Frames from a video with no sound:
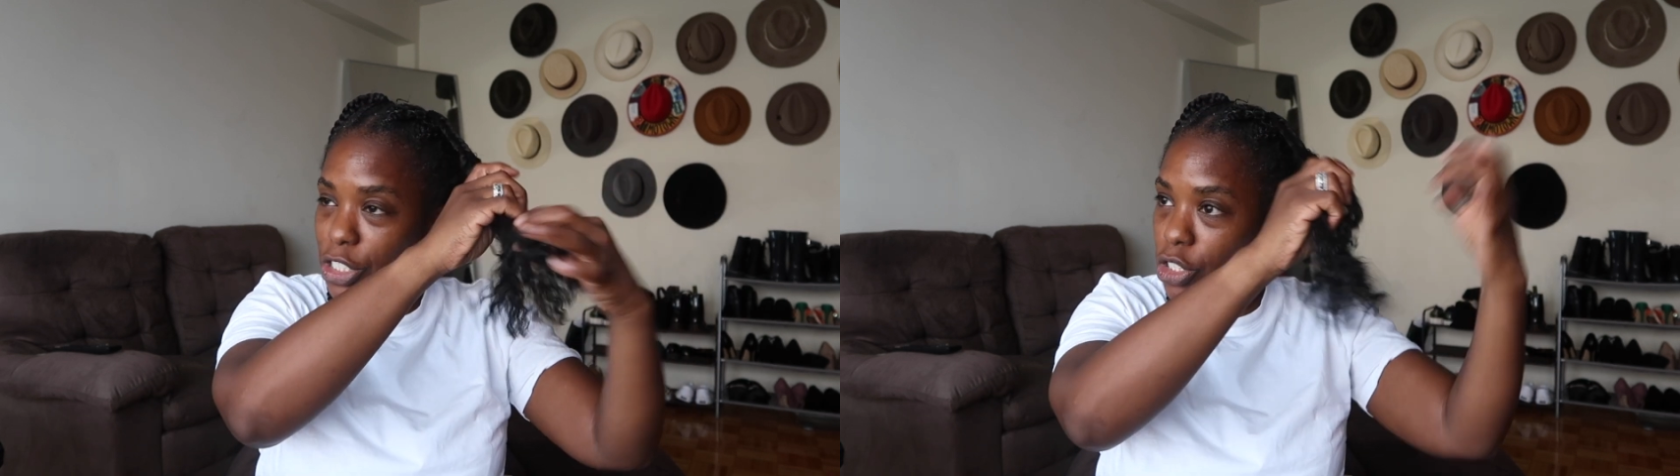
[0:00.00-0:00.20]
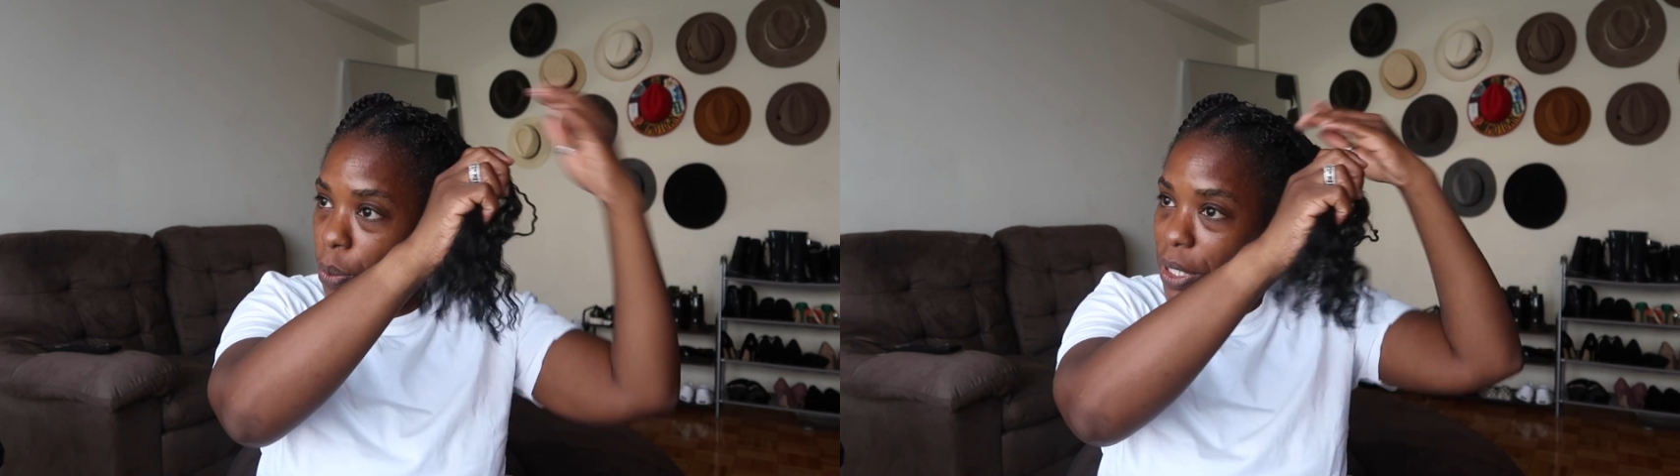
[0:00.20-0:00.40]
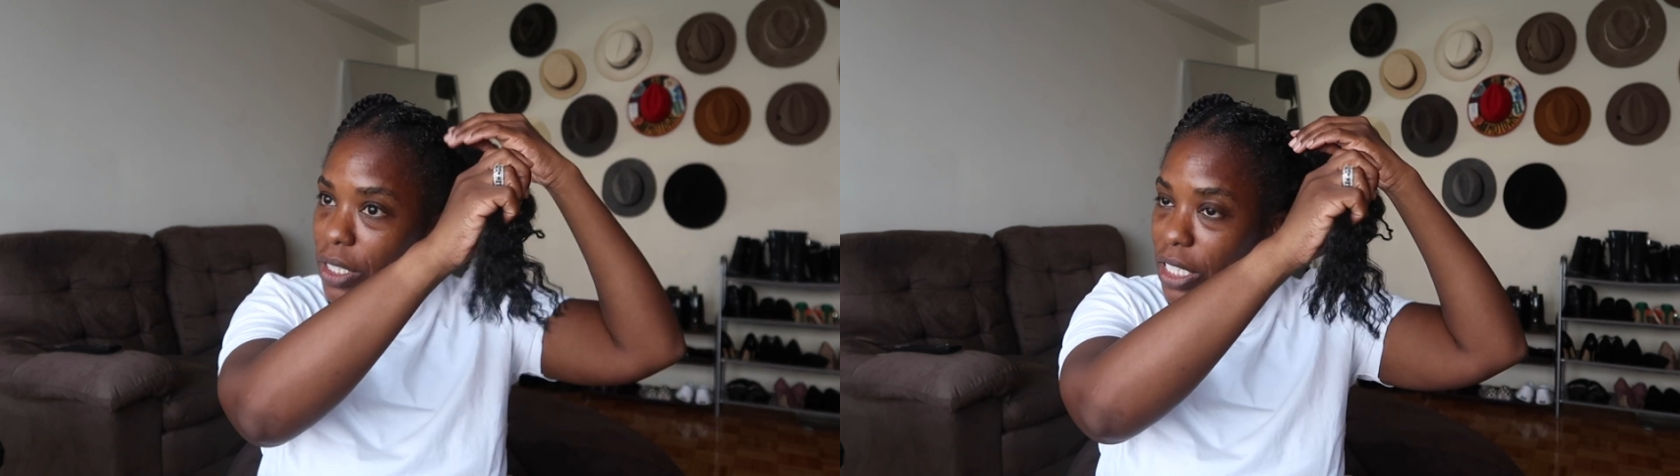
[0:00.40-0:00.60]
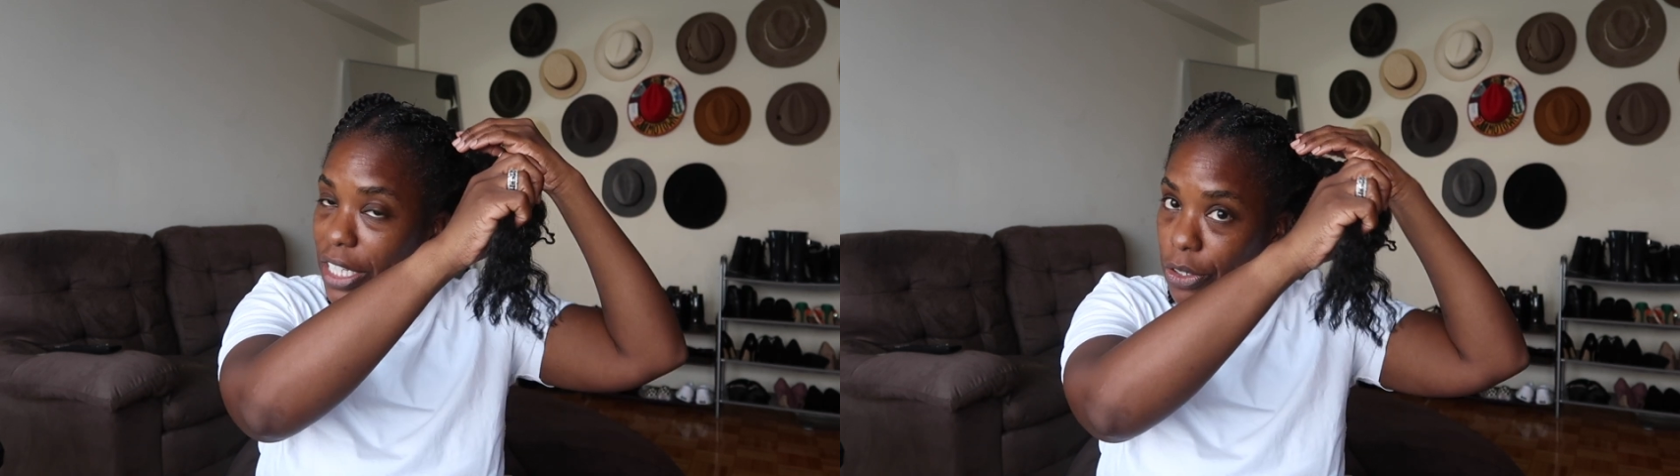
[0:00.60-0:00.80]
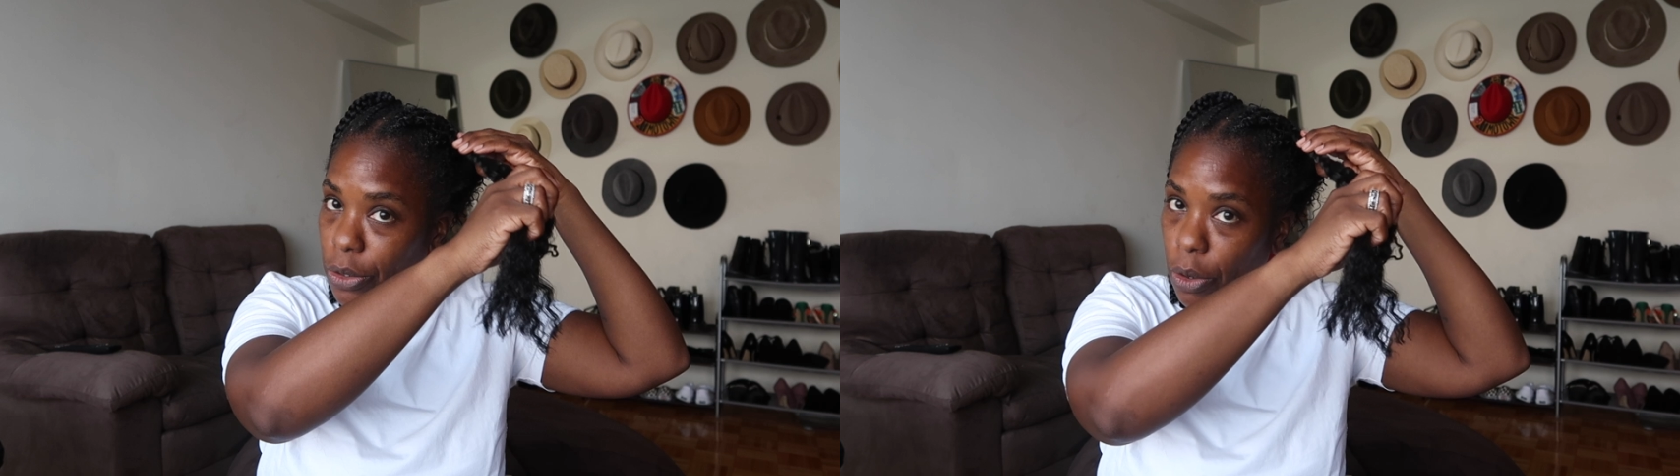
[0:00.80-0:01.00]
you don't want to look
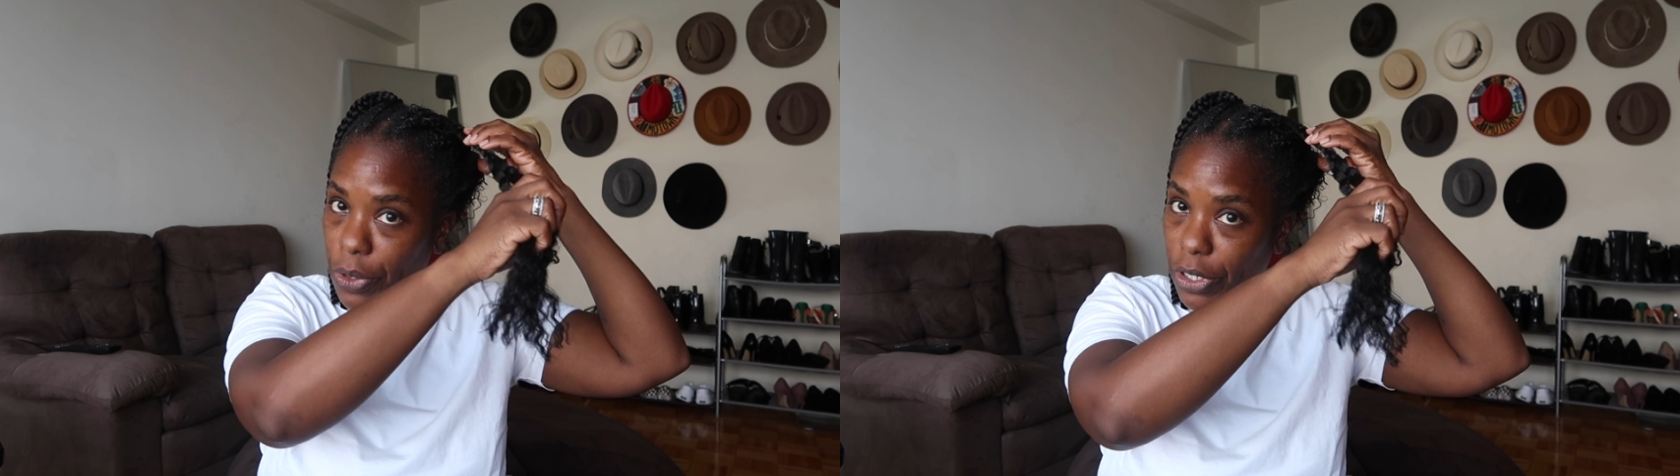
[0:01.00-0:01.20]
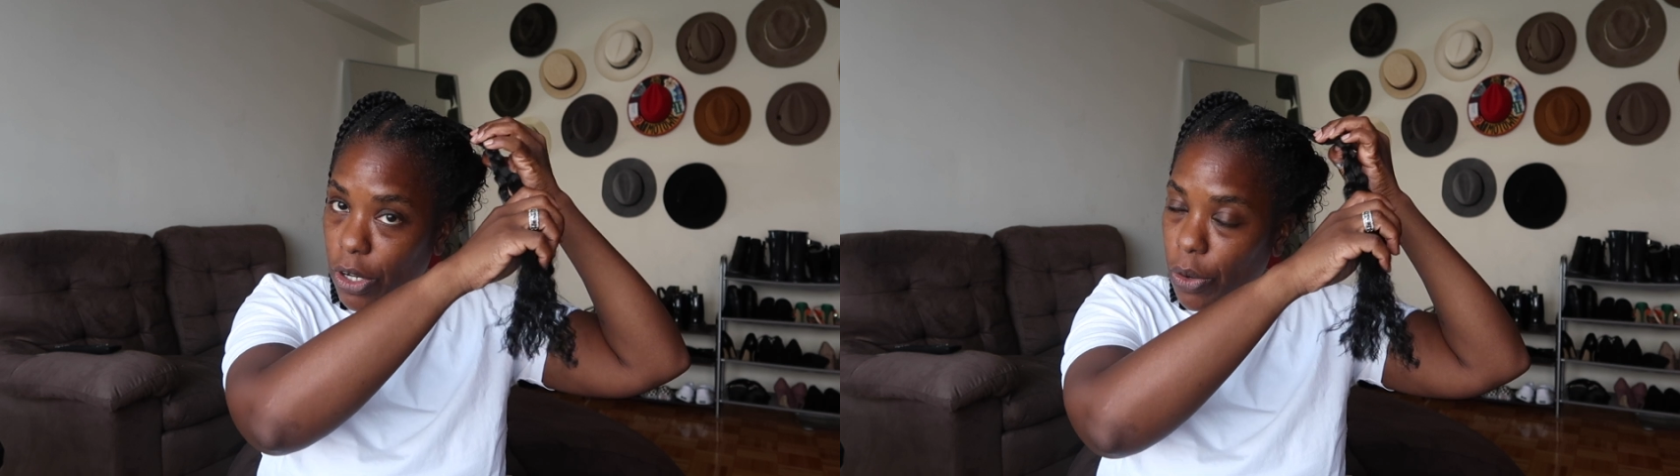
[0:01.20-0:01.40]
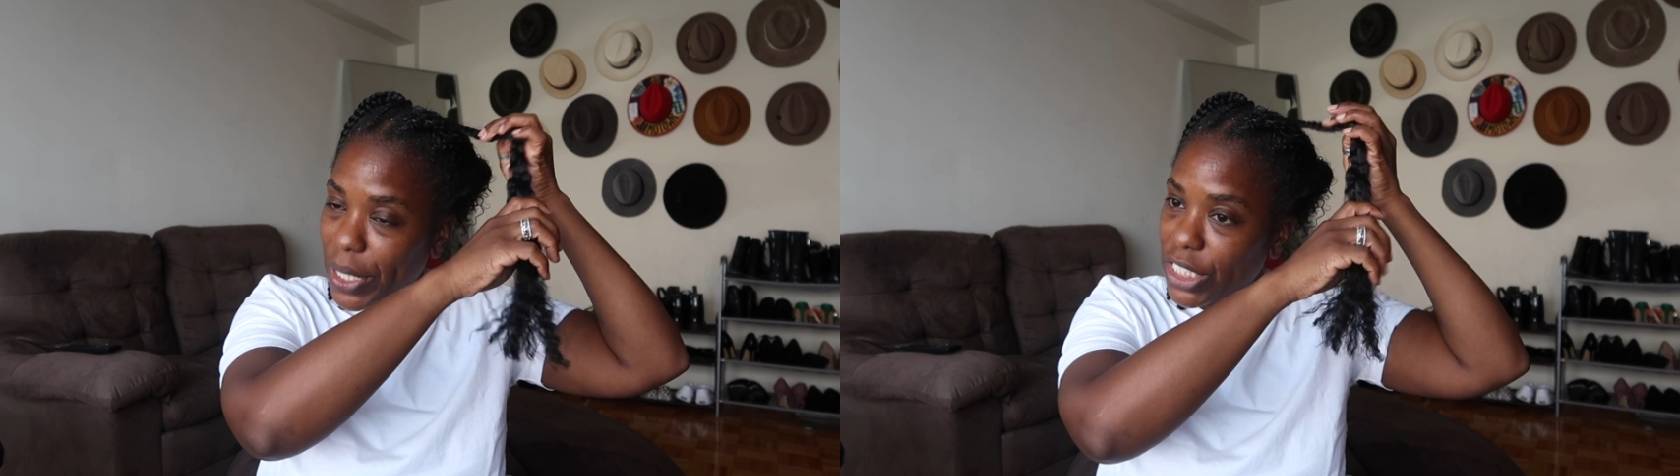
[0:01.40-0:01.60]
like you don't know where you're going.